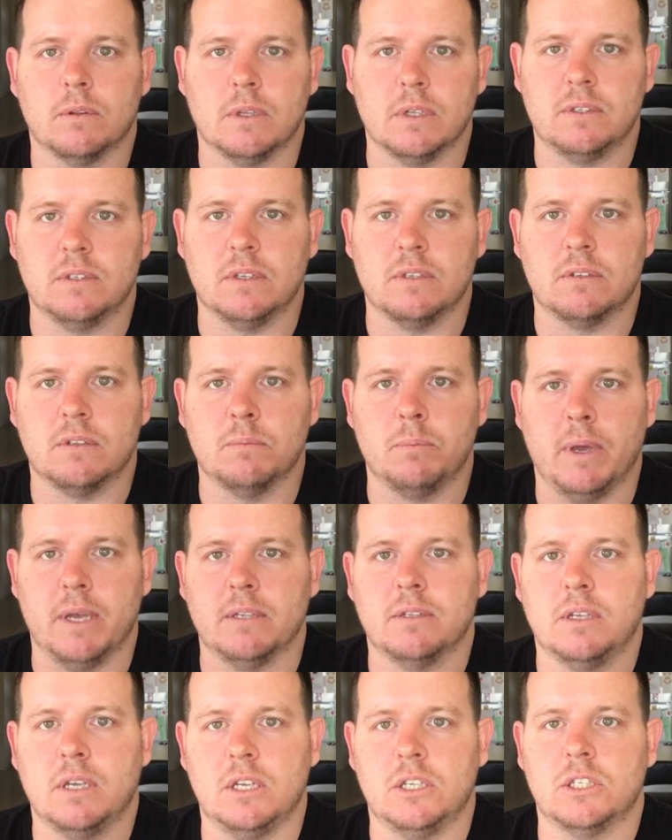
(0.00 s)
this is the
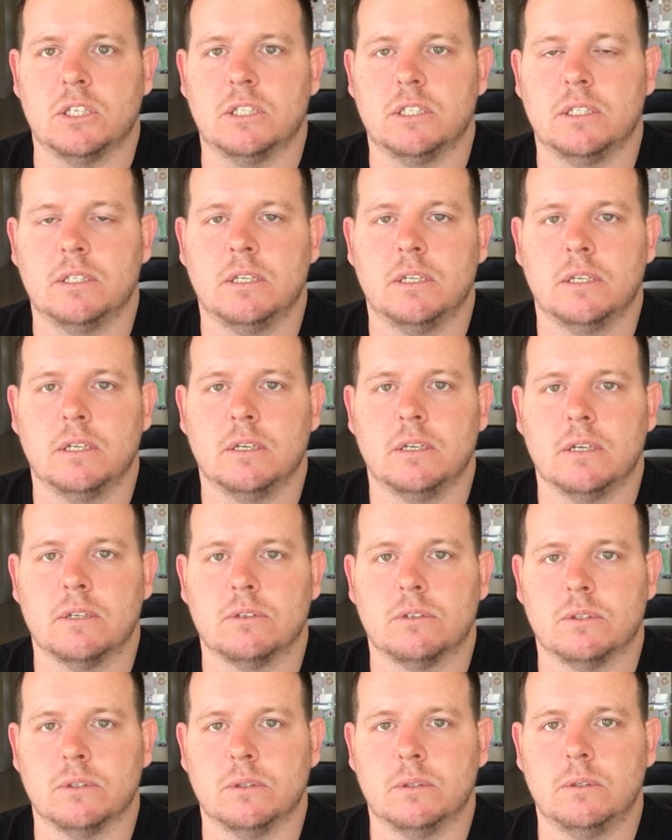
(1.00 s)
best kitchen
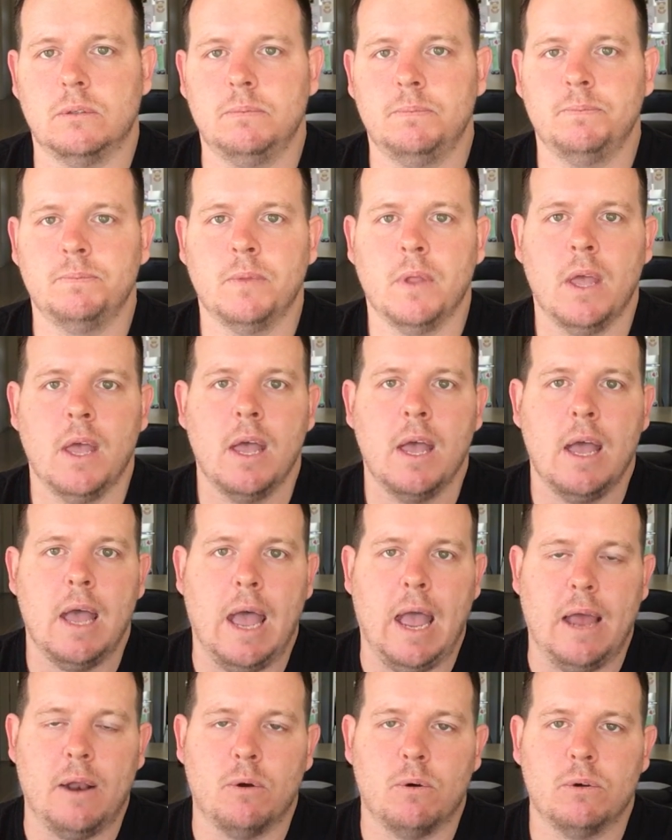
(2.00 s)
stool,
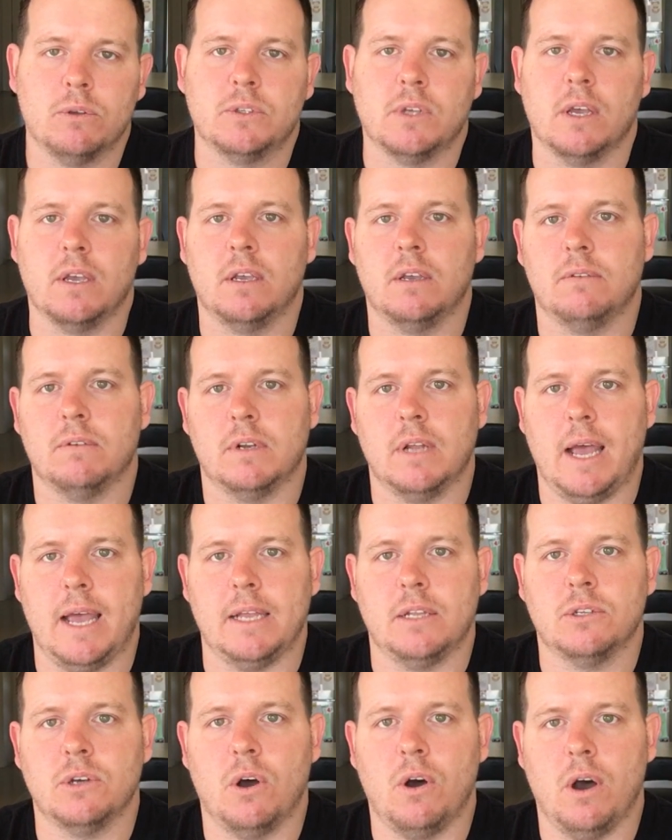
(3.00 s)
and also give it a
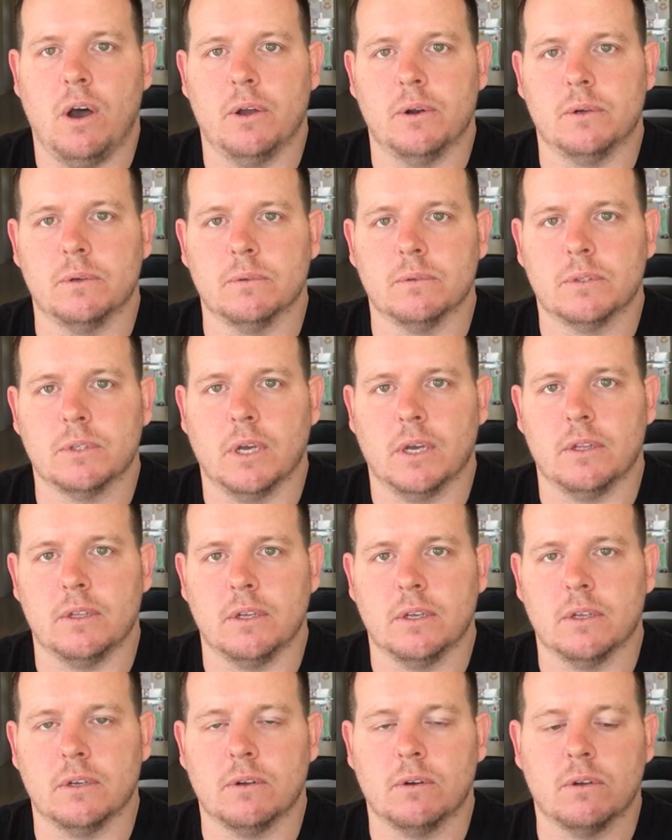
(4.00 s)
title. So
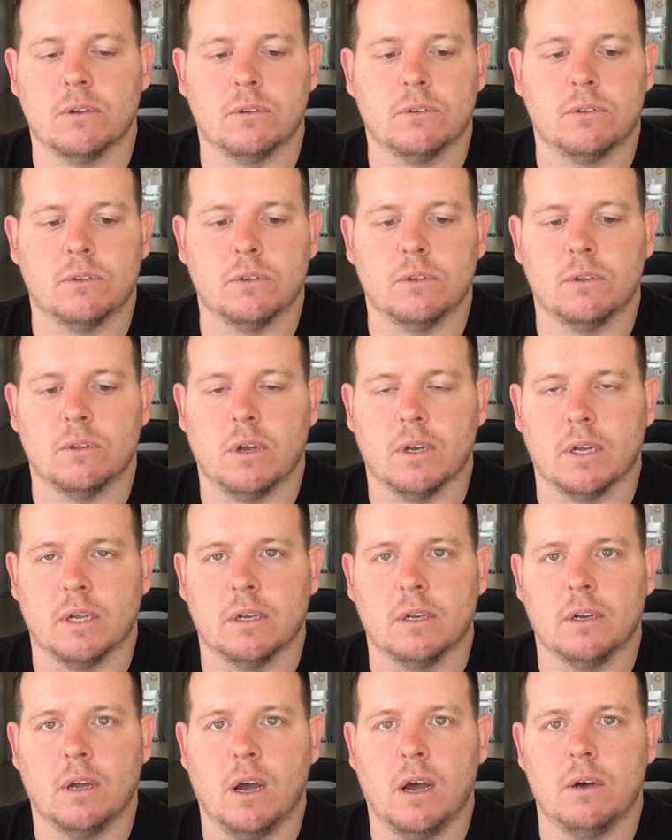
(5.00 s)
you can do like an
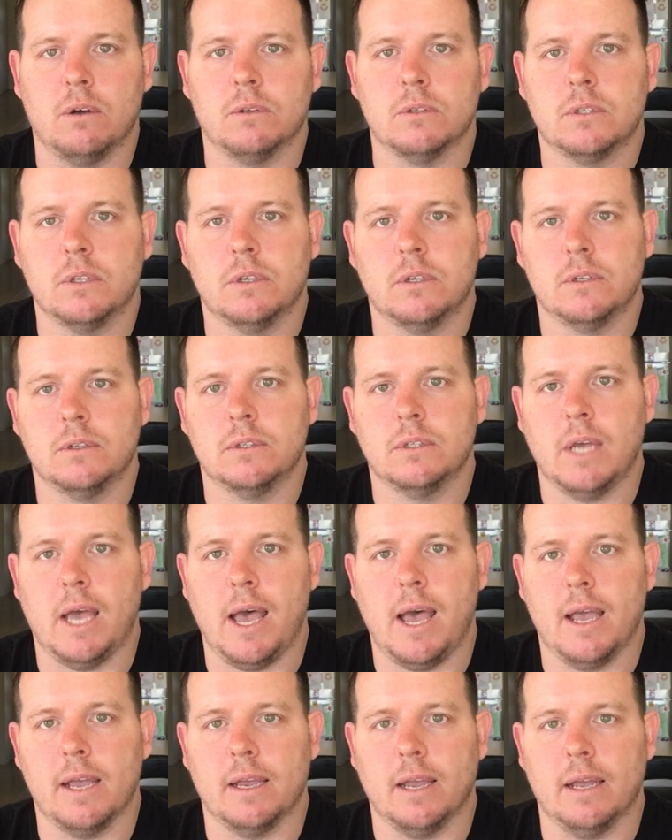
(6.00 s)
alt
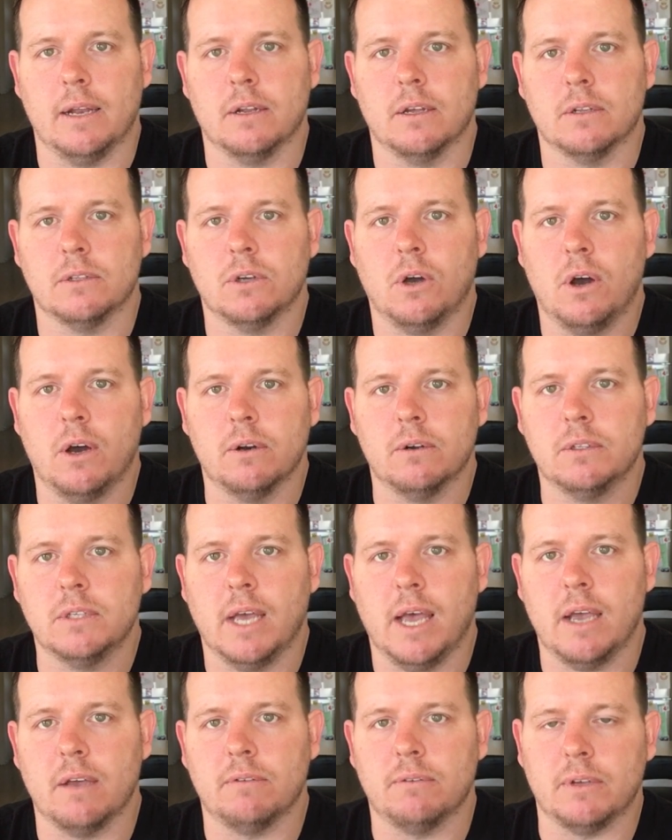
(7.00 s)
tag and a title
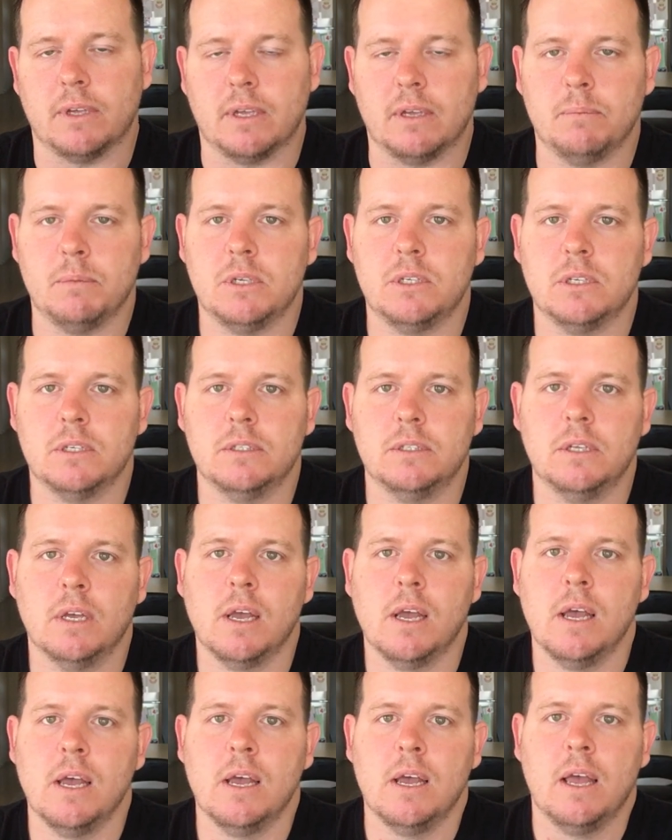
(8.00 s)
tag for your images.
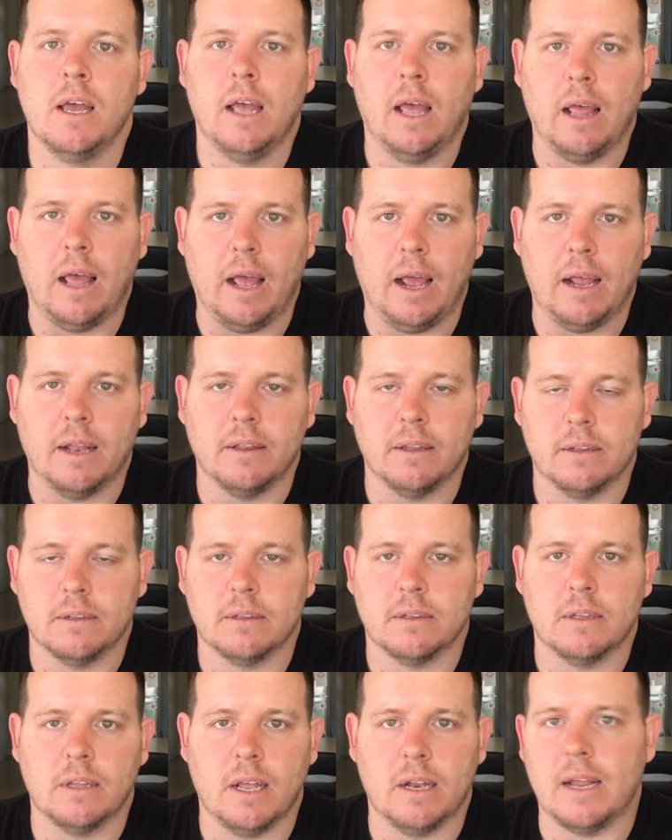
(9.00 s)
And
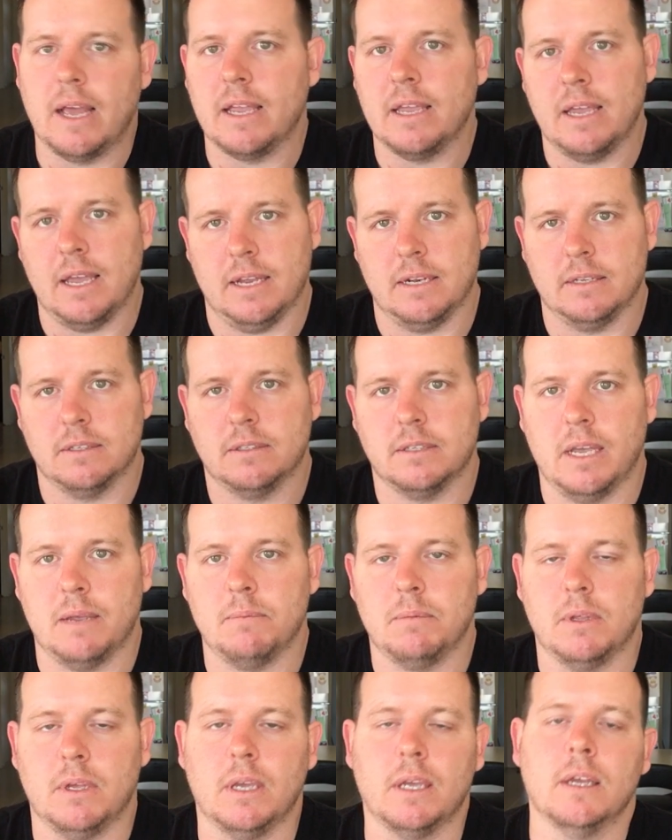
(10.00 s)
then again, same
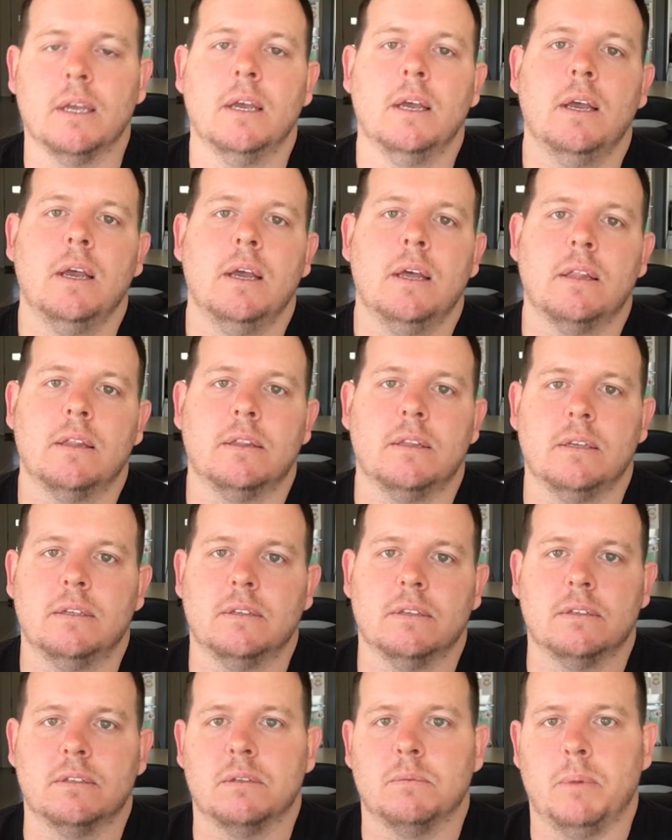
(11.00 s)
thing, this
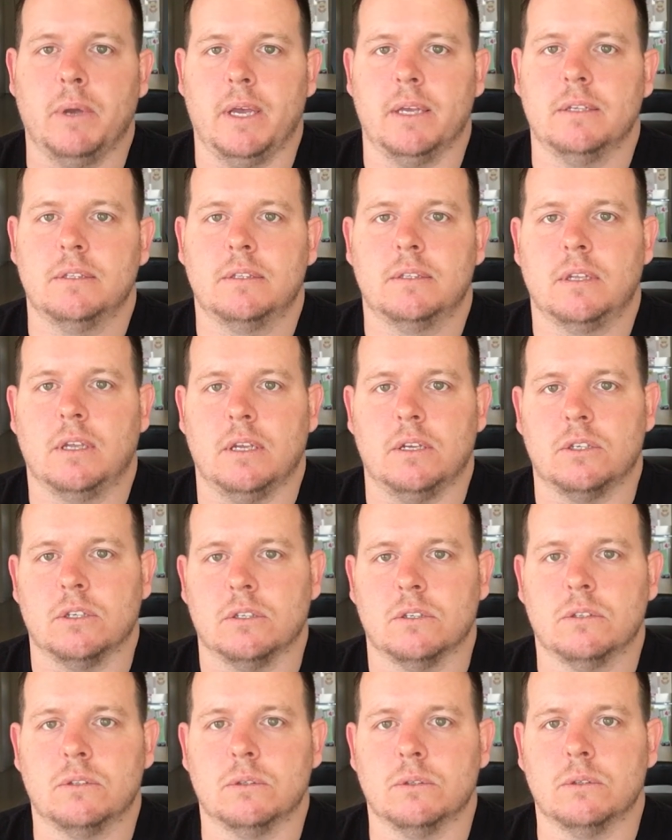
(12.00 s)
is the best
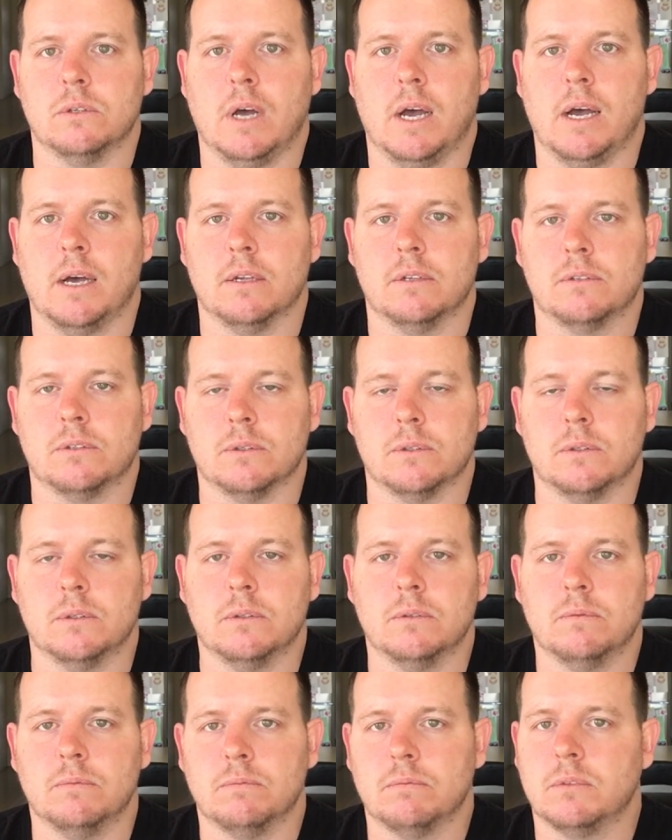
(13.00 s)
kitchen
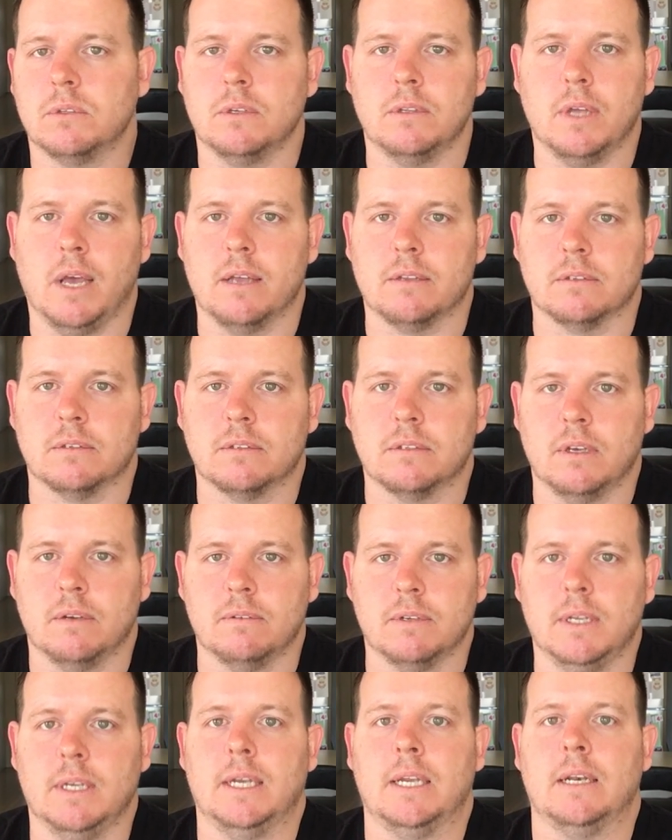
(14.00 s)
stool
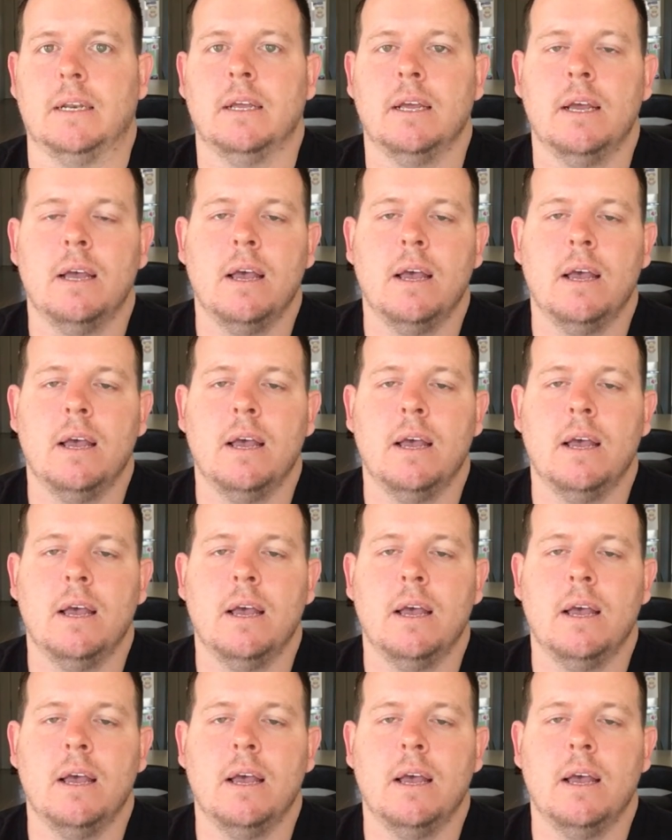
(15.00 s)
2017.